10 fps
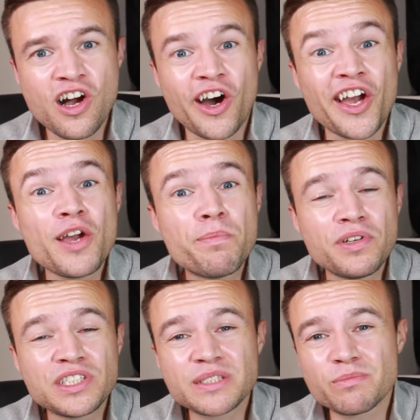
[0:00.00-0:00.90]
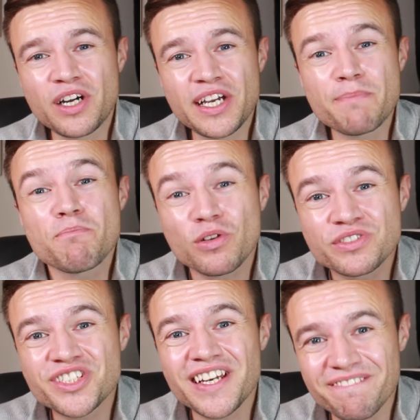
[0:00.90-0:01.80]
I opened my
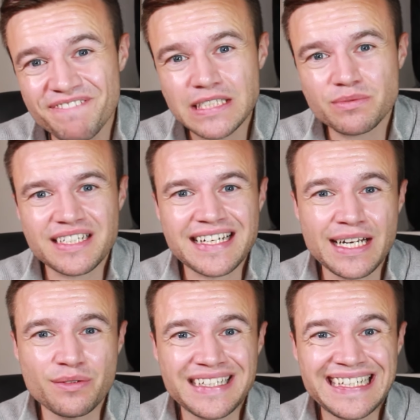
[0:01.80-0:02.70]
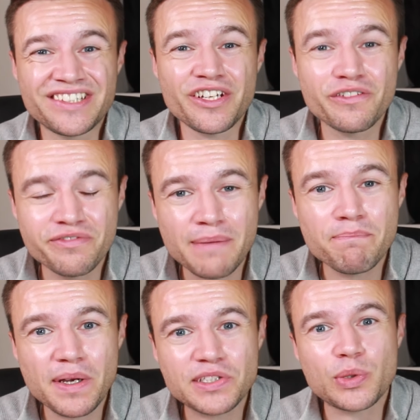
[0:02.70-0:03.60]
Monzo investment account in
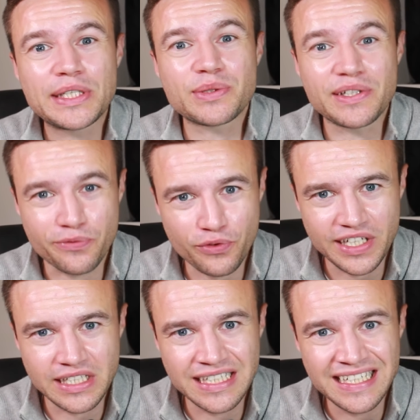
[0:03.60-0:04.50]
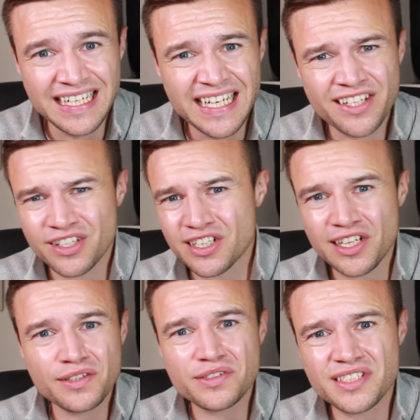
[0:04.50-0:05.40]
November 2023, and I
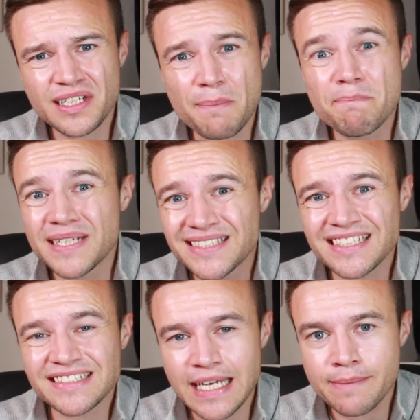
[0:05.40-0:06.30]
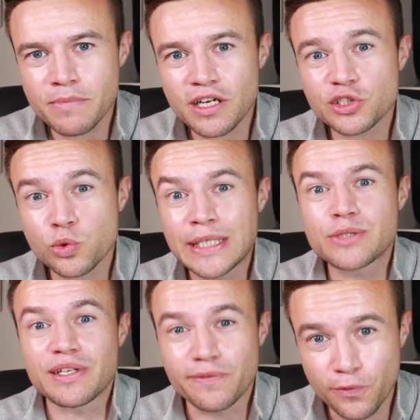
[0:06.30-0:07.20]
closed it mid-September
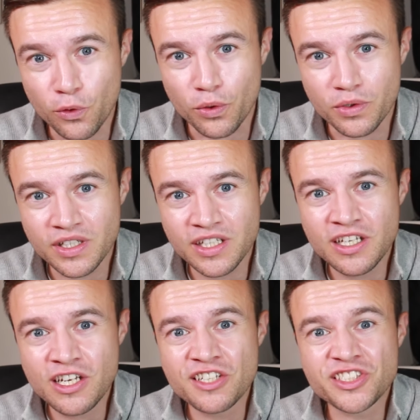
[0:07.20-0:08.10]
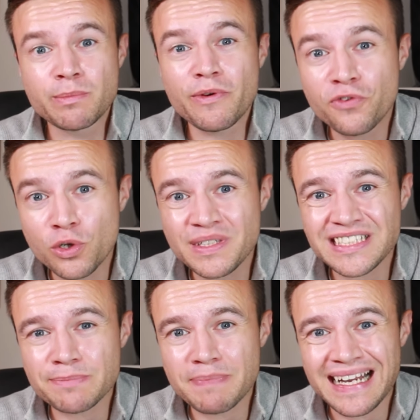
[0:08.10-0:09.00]
2024. So the
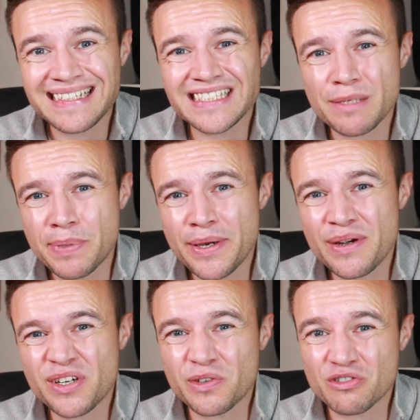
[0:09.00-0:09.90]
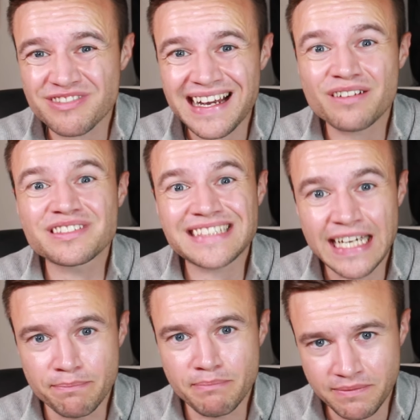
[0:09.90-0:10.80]
performance spans a period of around
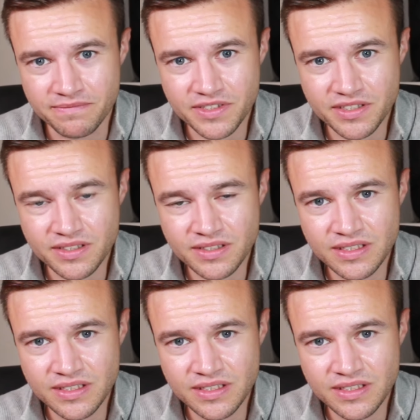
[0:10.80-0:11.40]
10 months.